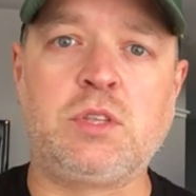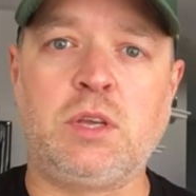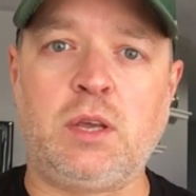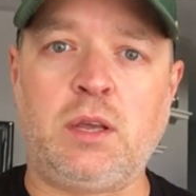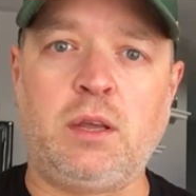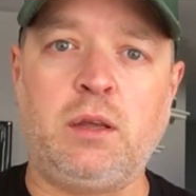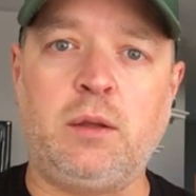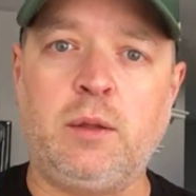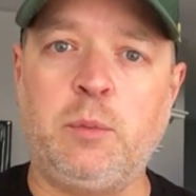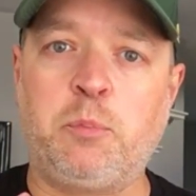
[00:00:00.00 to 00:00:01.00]

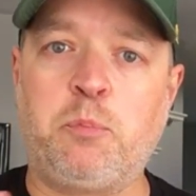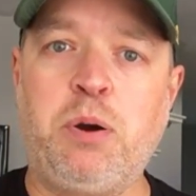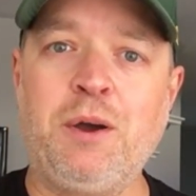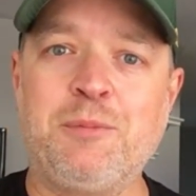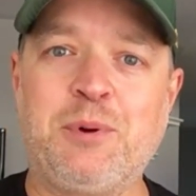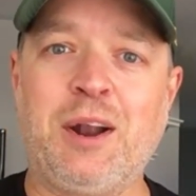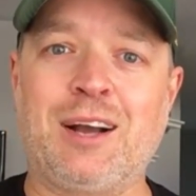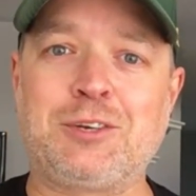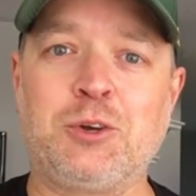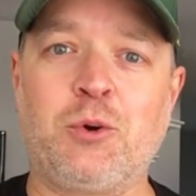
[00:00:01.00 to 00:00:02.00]
the
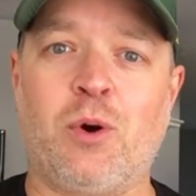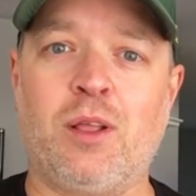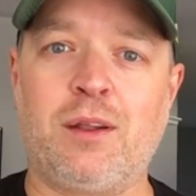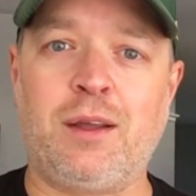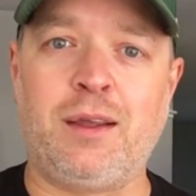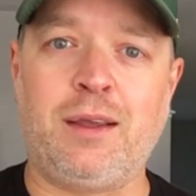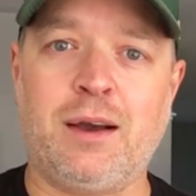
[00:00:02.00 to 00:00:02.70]
production quality.